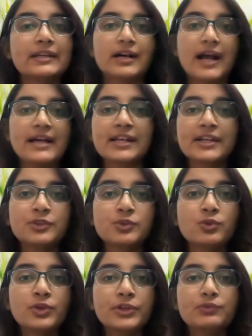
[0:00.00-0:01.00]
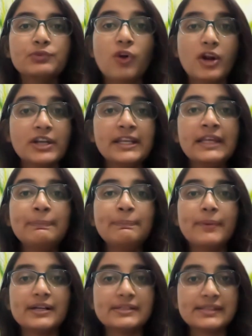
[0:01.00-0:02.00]
as I told you,
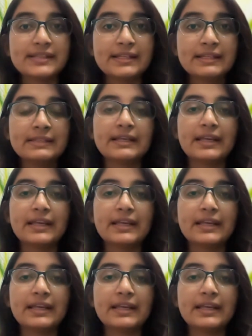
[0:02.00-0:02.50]
40%